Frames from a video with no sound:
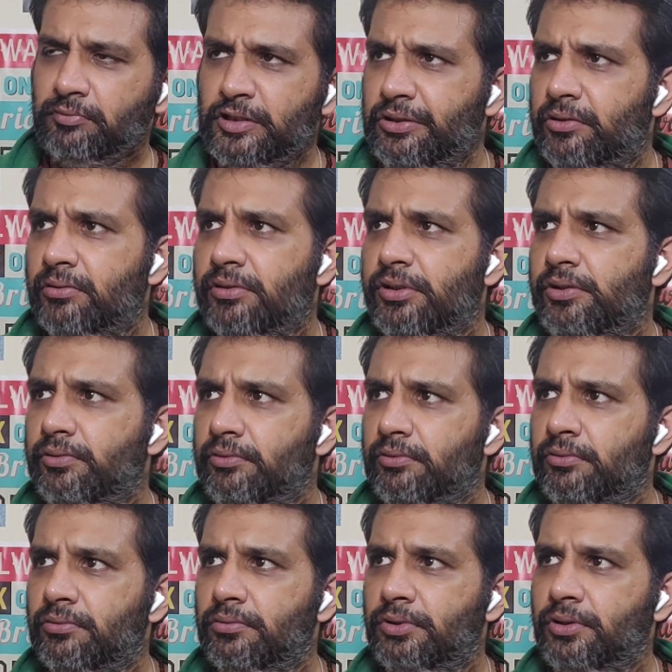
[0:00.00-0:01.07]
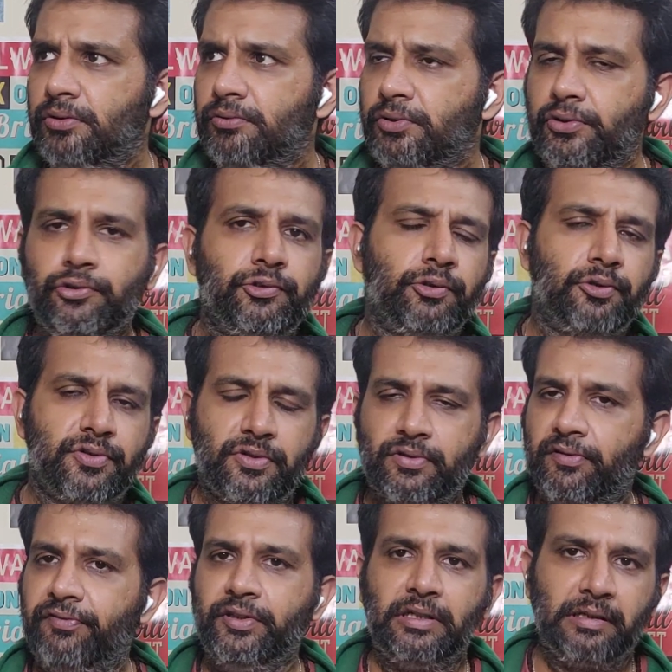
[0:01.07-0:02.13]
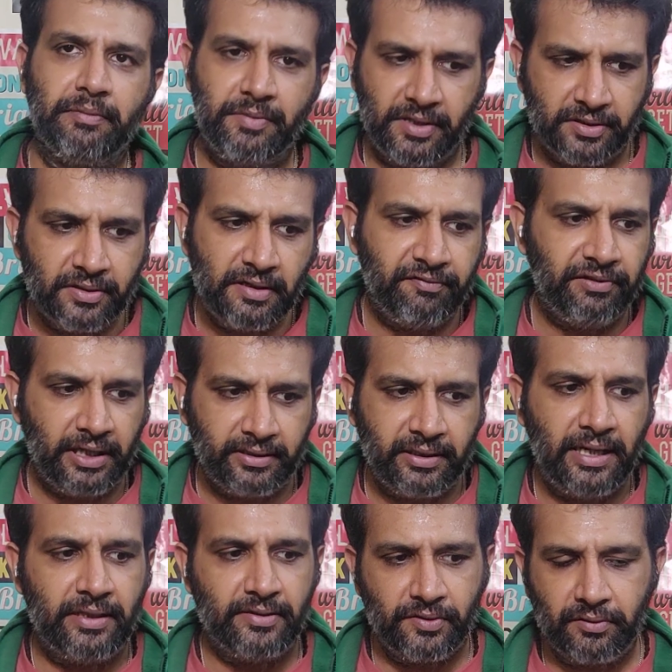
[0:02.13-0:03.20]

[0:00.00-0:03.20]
new sources of income and stuff like that.